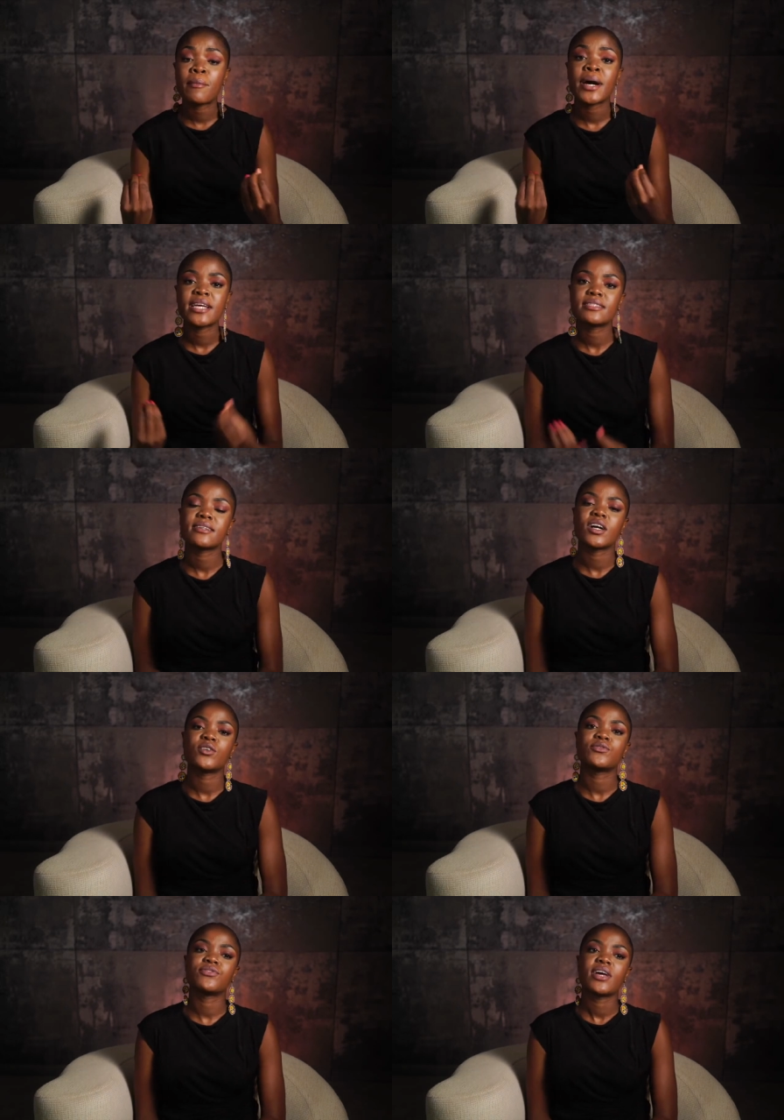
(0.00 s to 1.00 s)

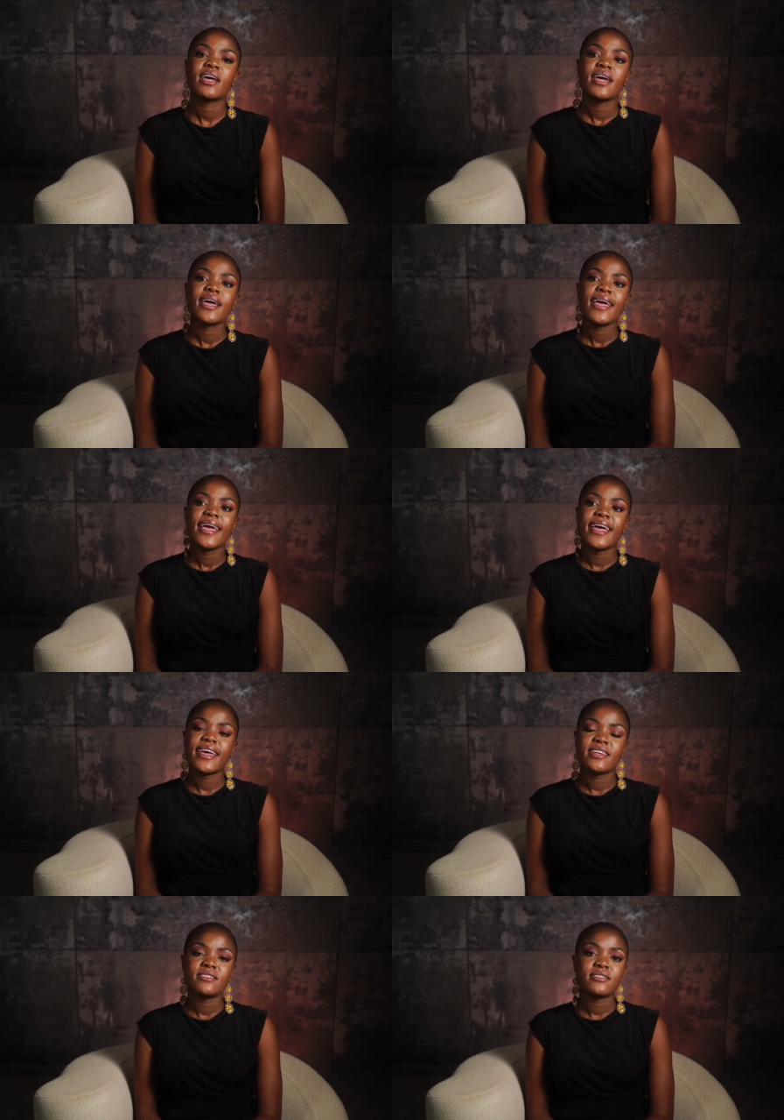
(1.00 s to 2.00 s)
myself
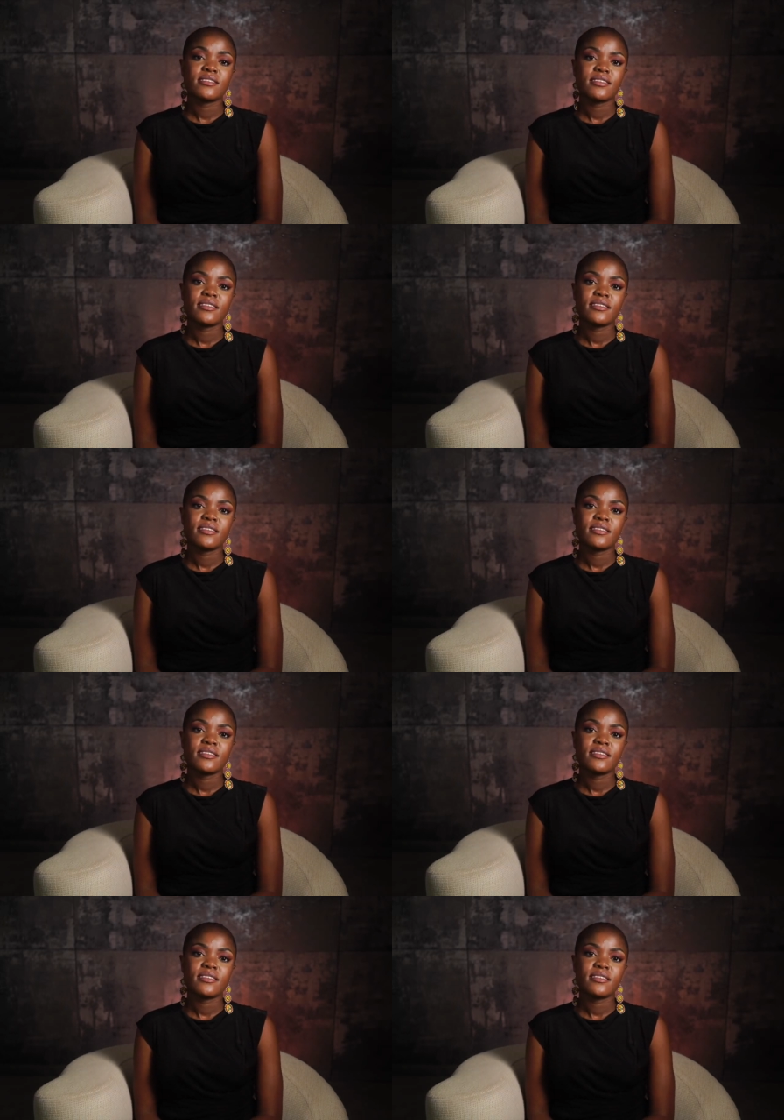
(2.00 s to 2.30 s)
and